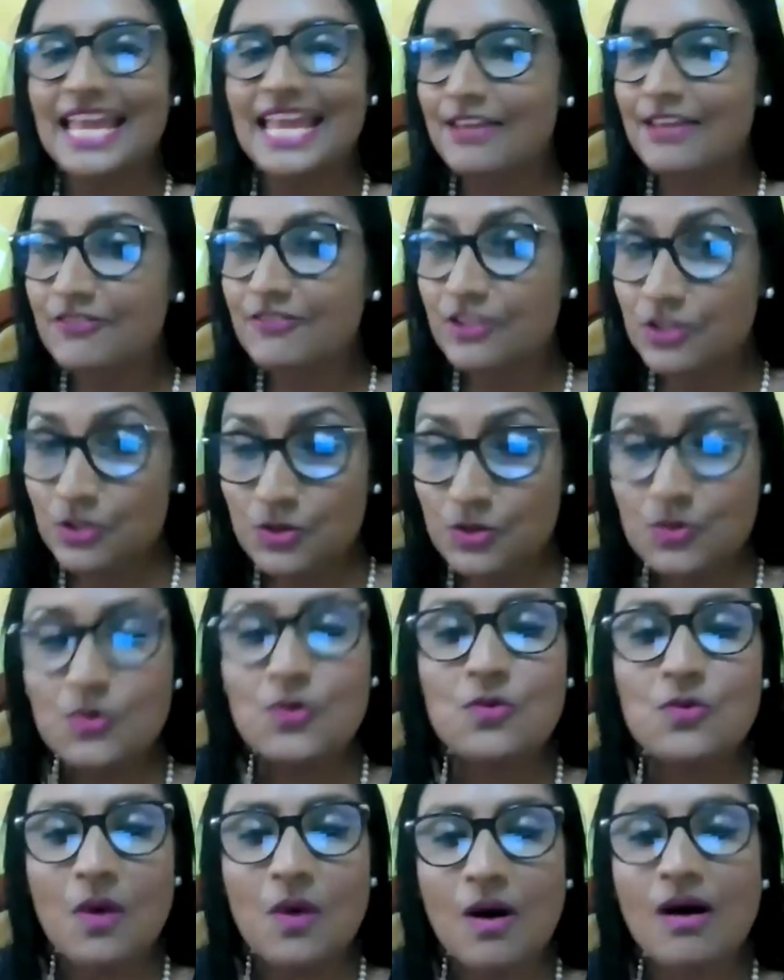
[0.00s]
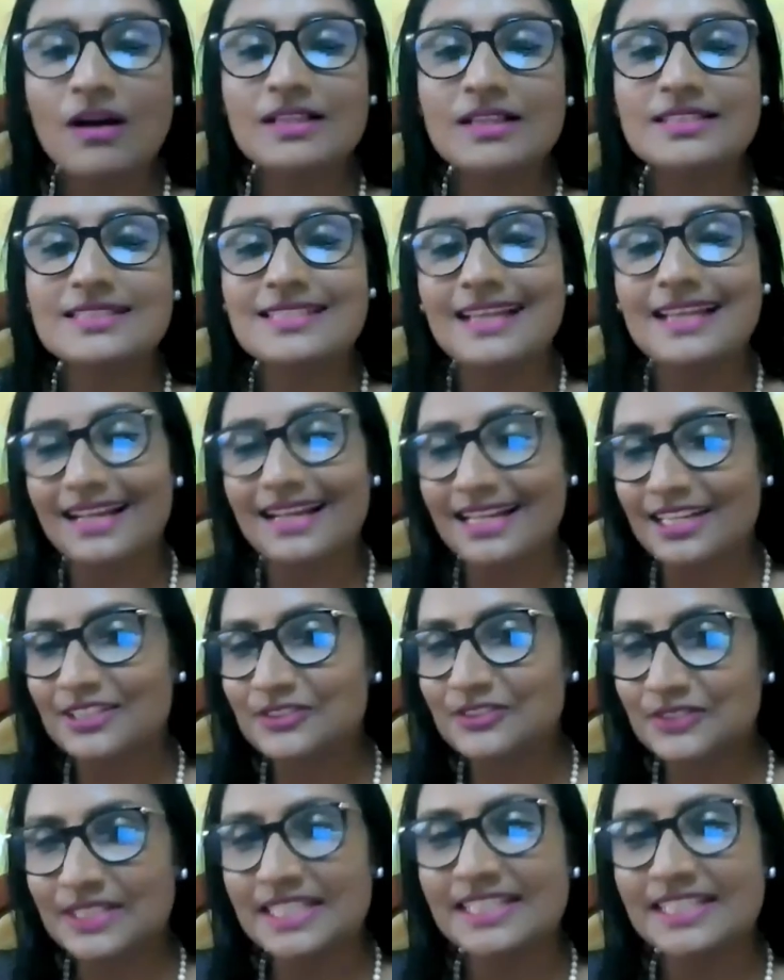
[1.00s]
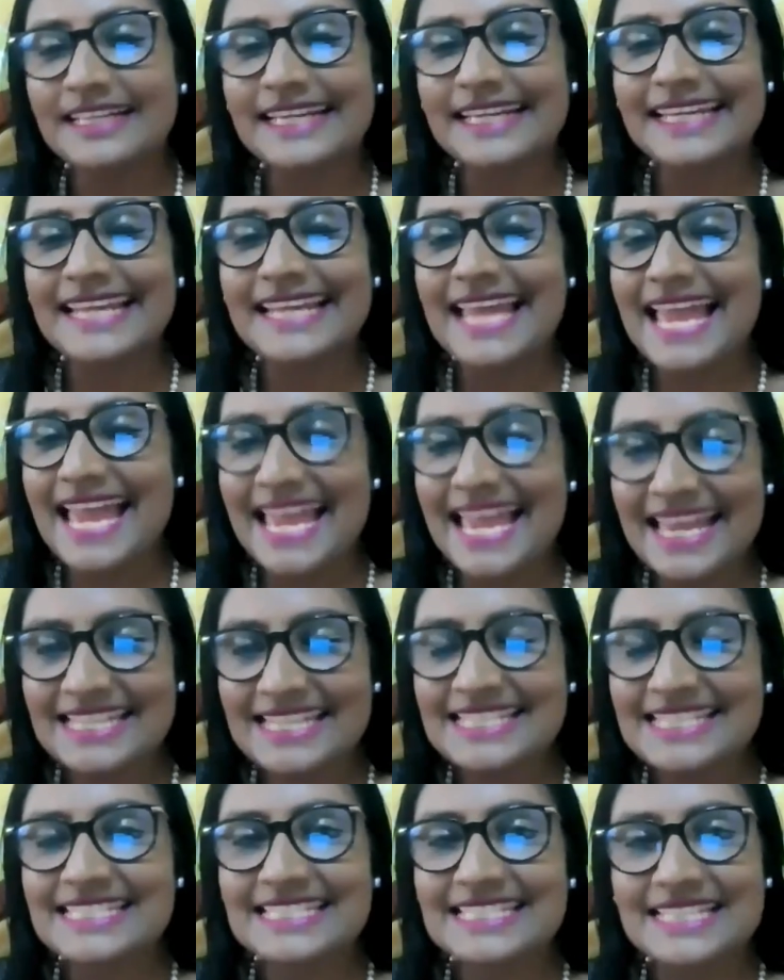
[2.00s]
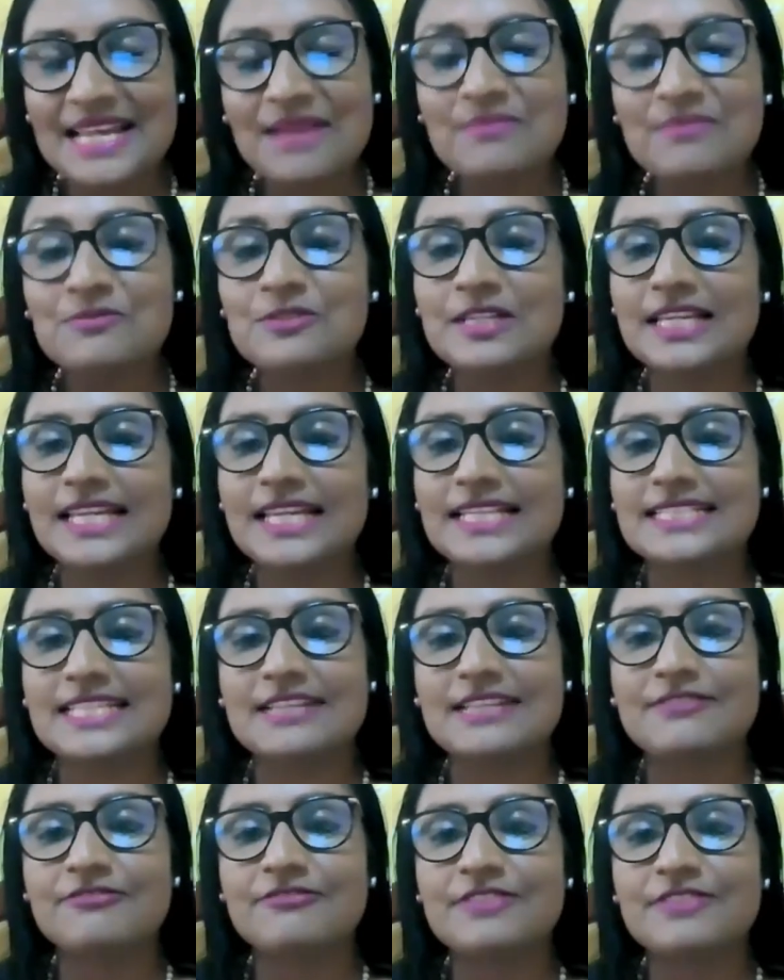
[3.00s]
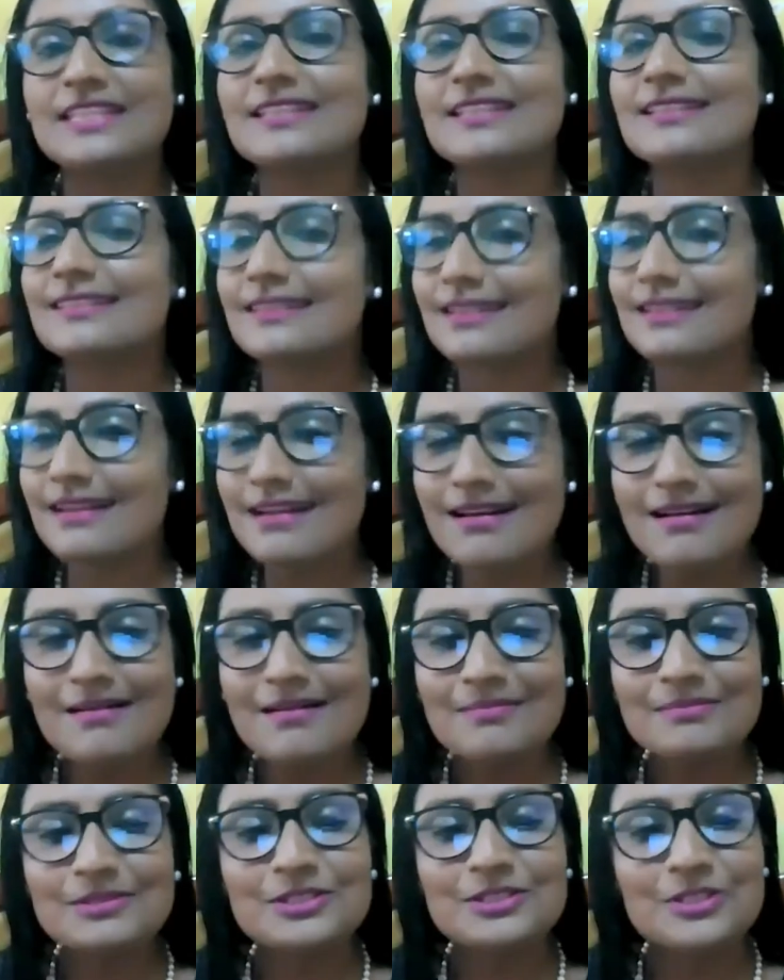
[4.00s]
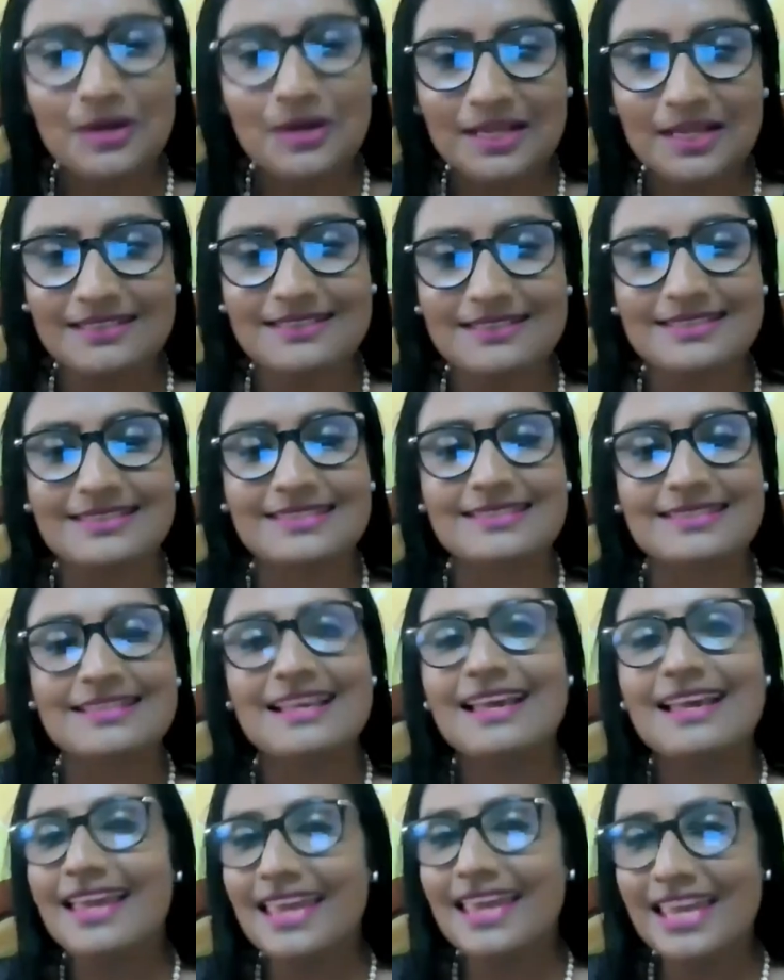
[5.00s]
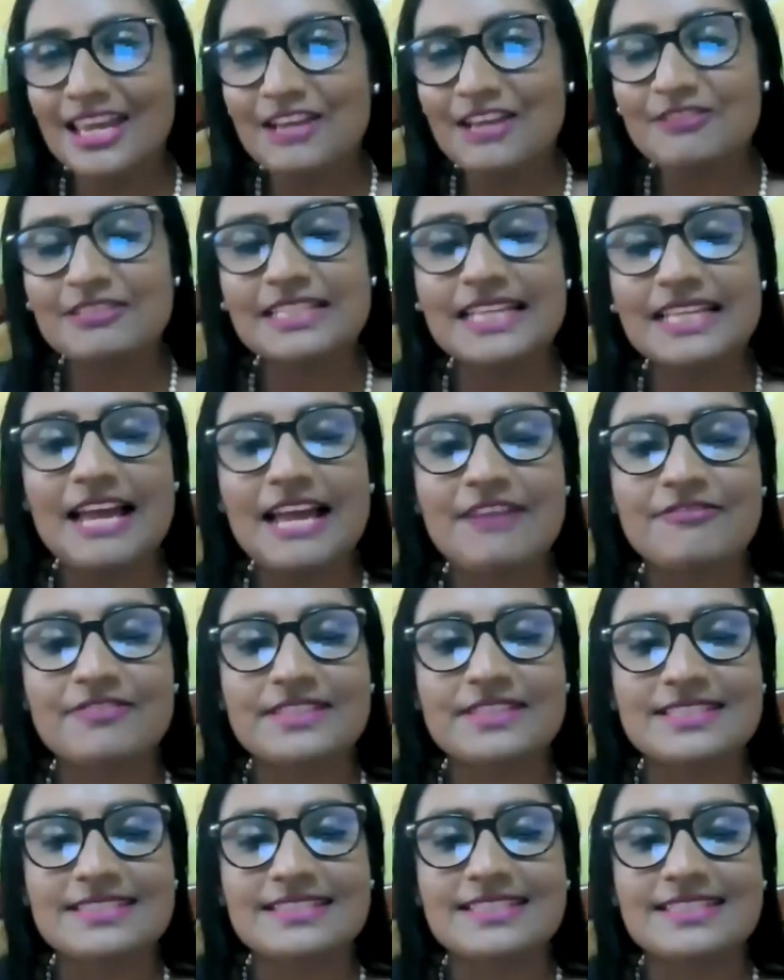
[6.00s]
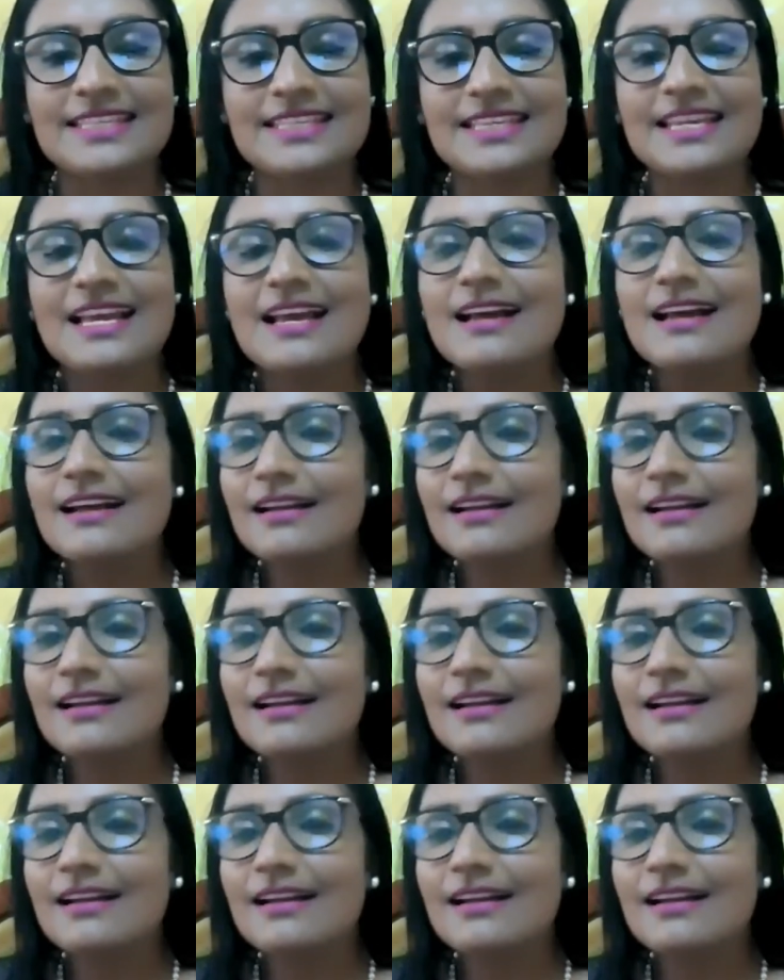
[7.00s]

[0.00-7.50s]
If you want a career in any STEM-related field, come join us here in the FST.